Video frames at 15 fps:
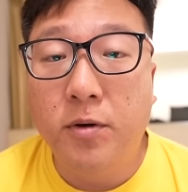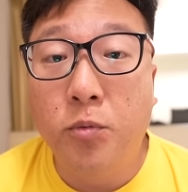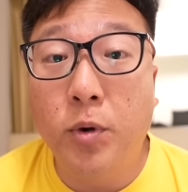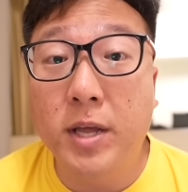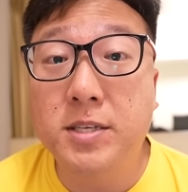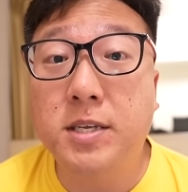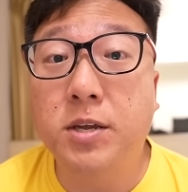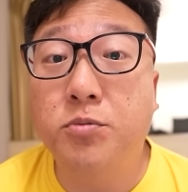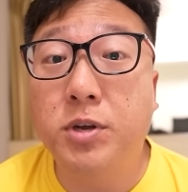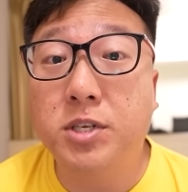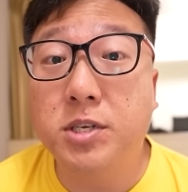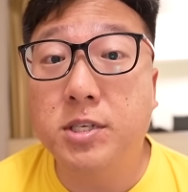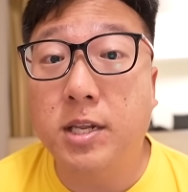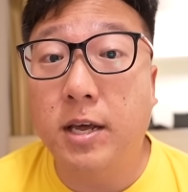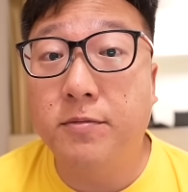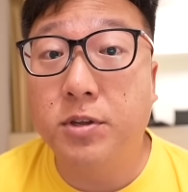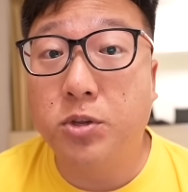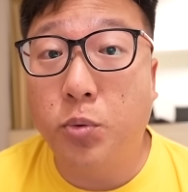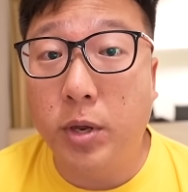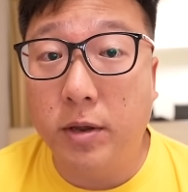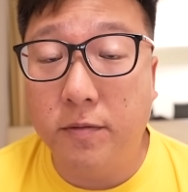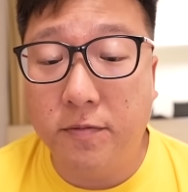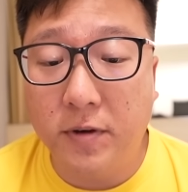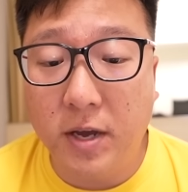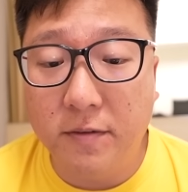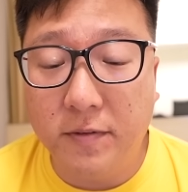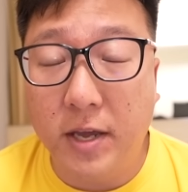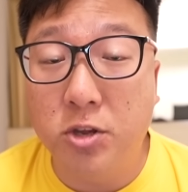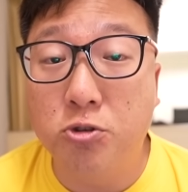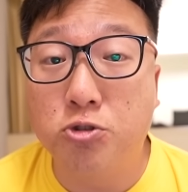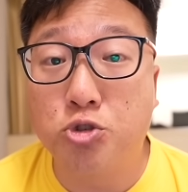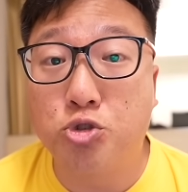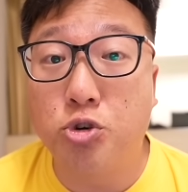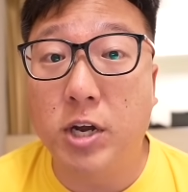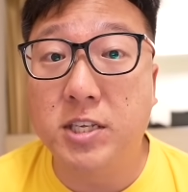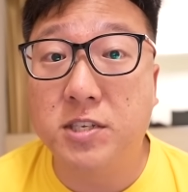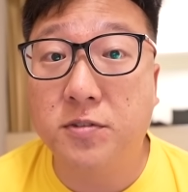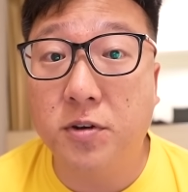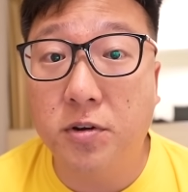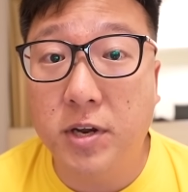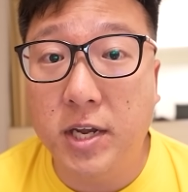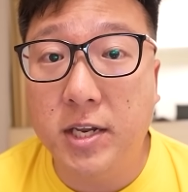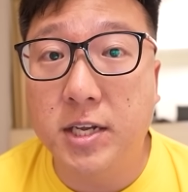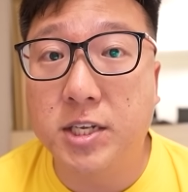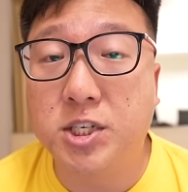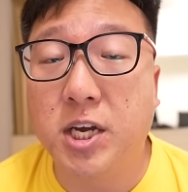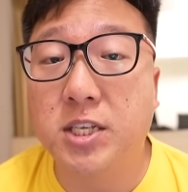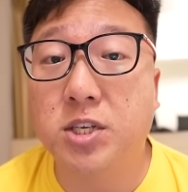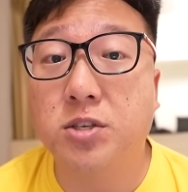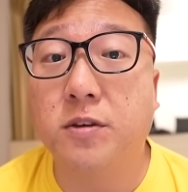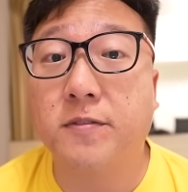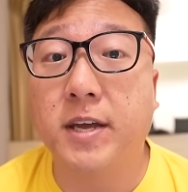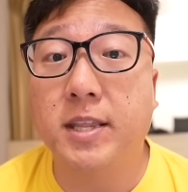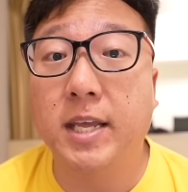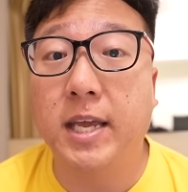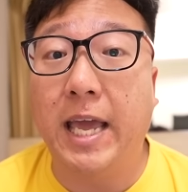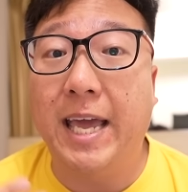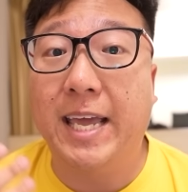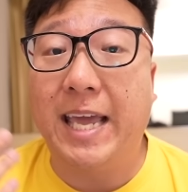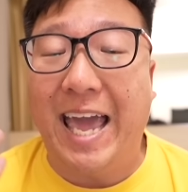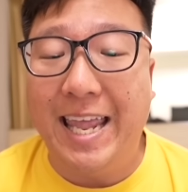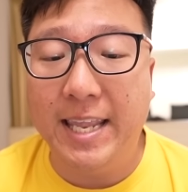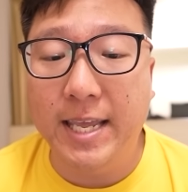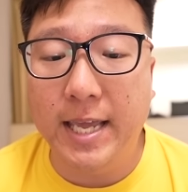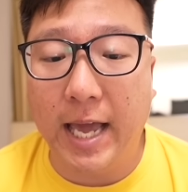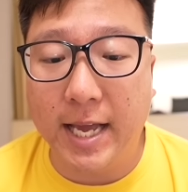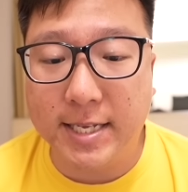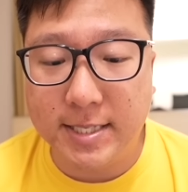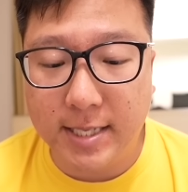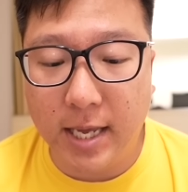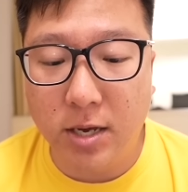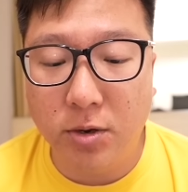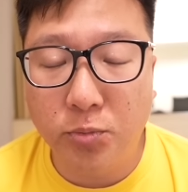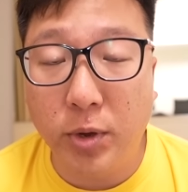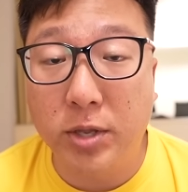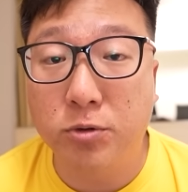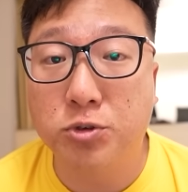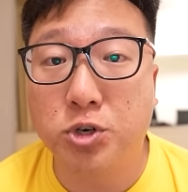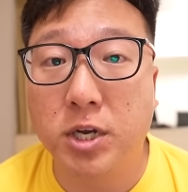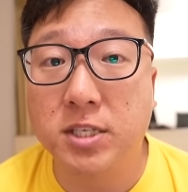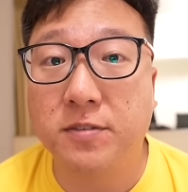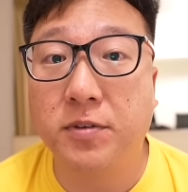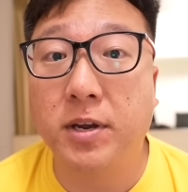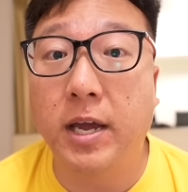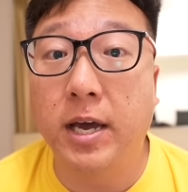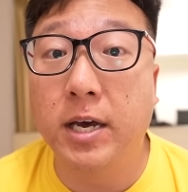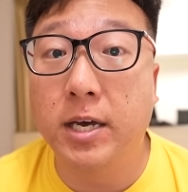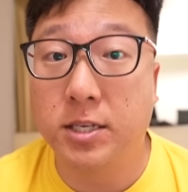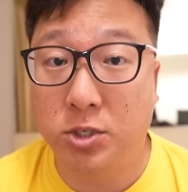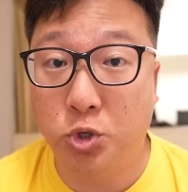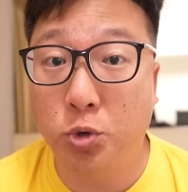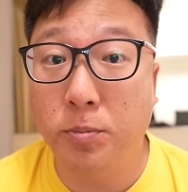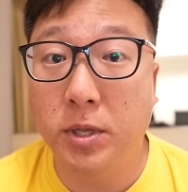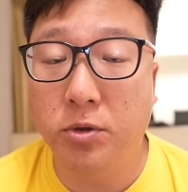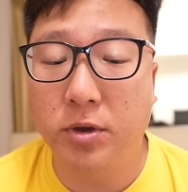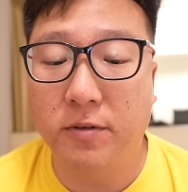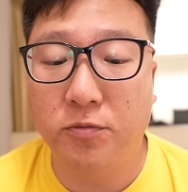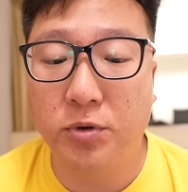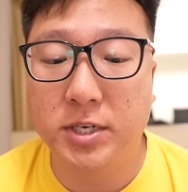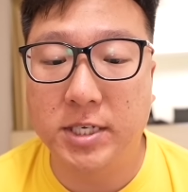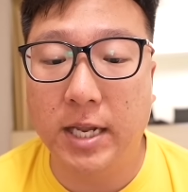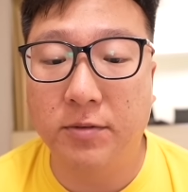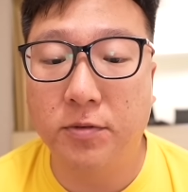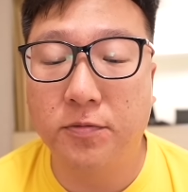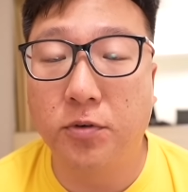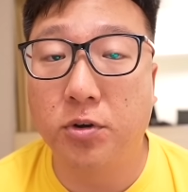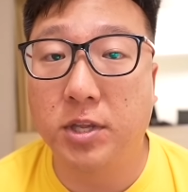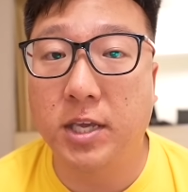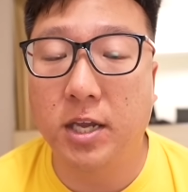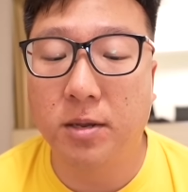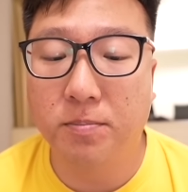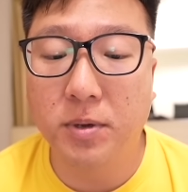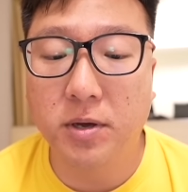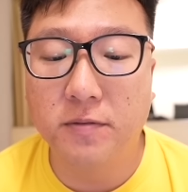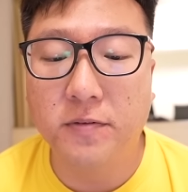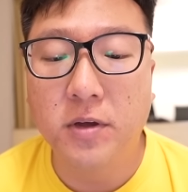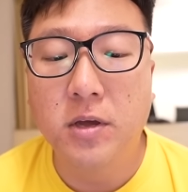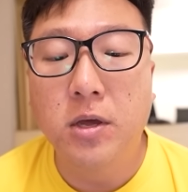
Once it reaches level 25 and you transfer it, the chances of getting a Candy XL when you transfer it, assuming you have reached level 40 and above,